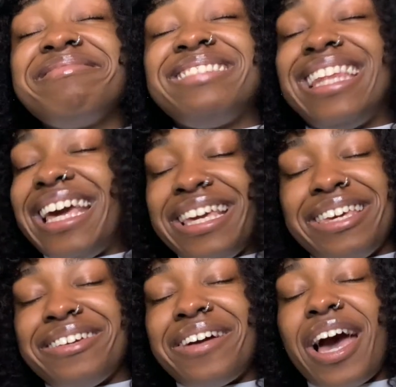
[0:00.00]
Thank
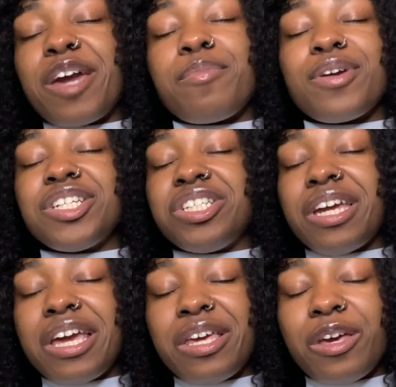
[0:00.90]
you. I
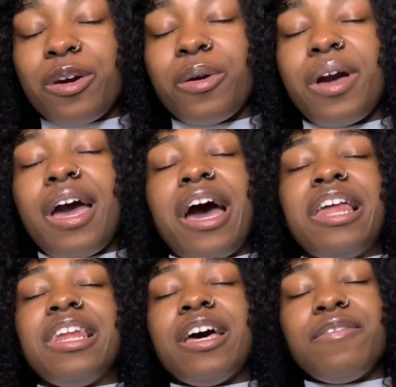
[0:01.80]
appreciate you. I
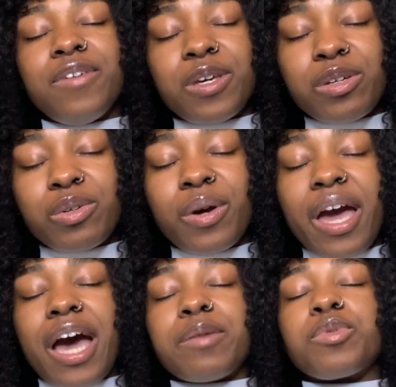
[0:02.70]
love you.
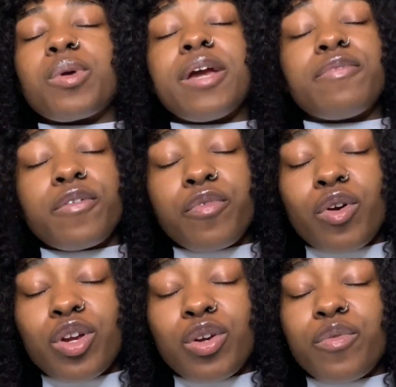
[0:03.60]
I'm grateful
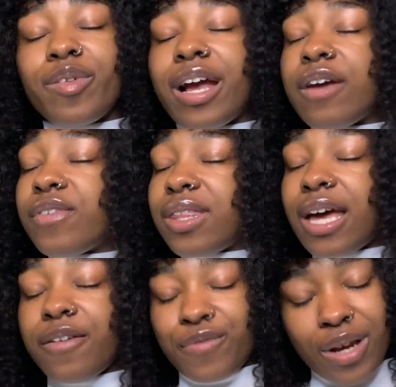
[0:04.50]
for you. Forever
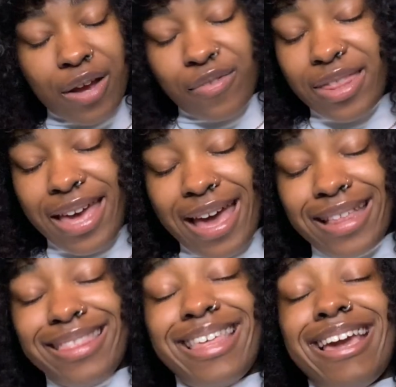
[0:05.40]
that. Forever that.
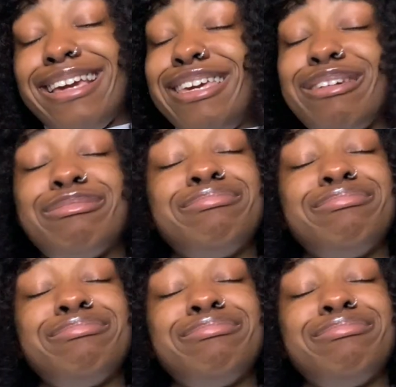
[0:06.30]
Thank you.